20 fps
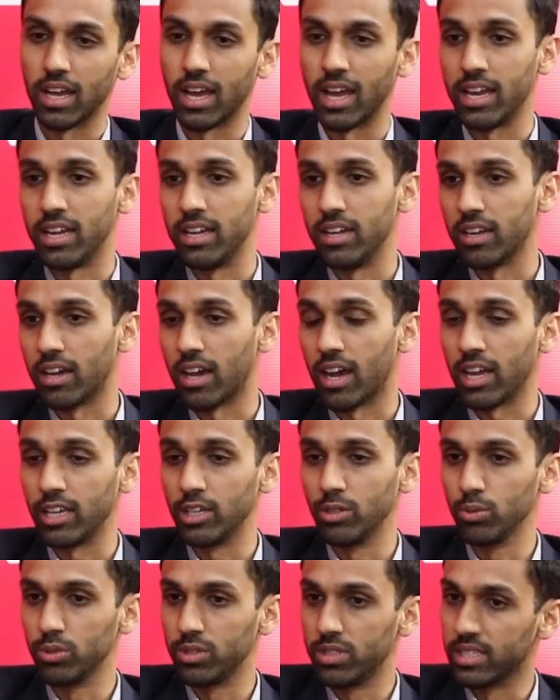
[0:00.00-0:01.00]
and I
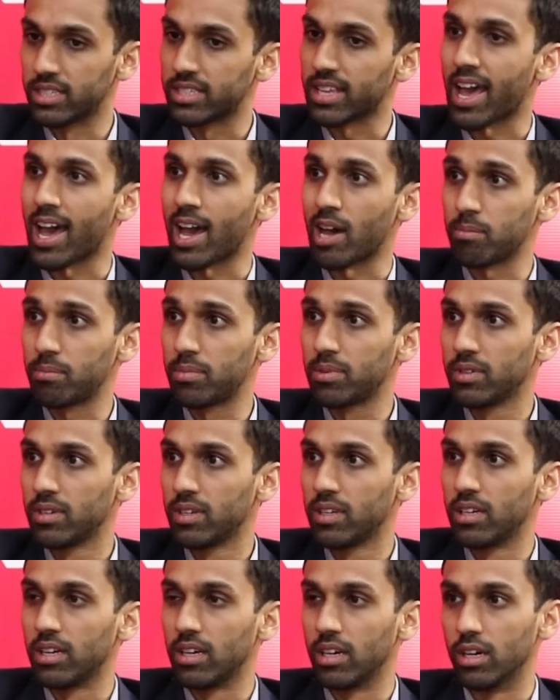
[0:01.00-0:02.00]
use this app
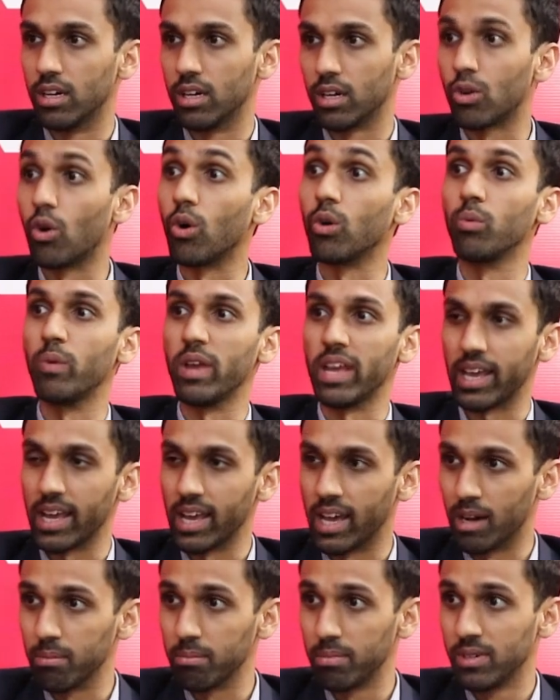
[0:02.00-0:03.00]
called
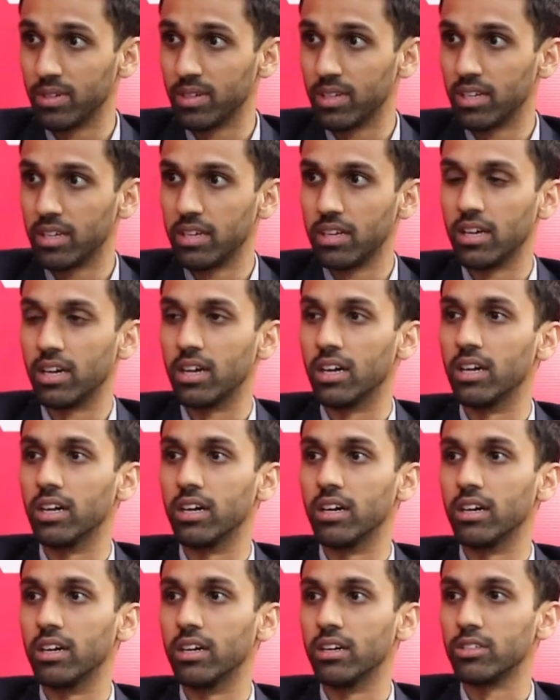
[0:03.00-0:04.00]
Waking Up.
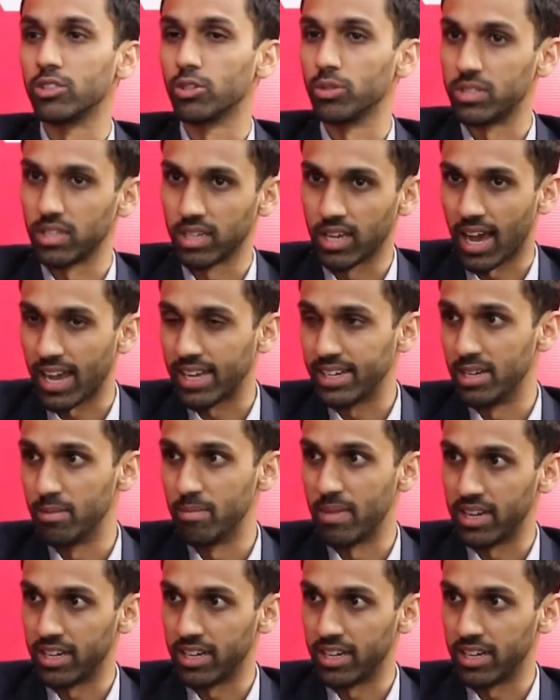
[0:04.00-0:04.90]
So it's a guided